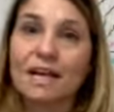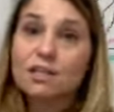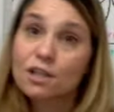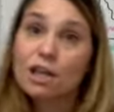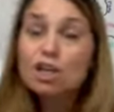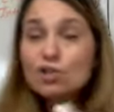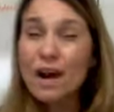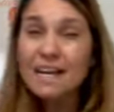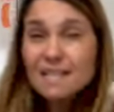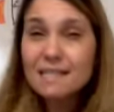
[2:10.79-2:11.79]
And so they're going to
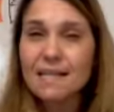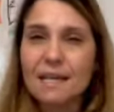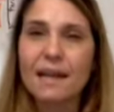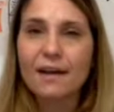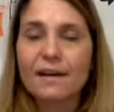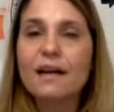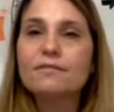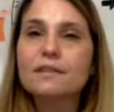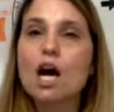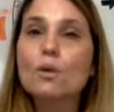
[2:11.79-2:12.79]
try to seek an area of
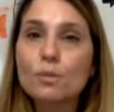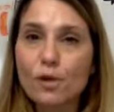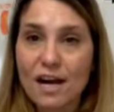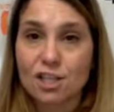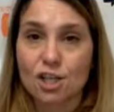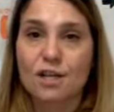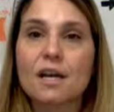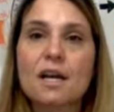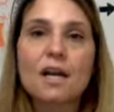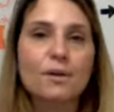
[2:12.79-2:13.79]
lower pressure,
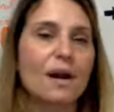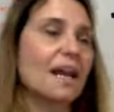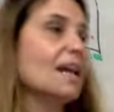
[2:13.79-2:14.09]
right? And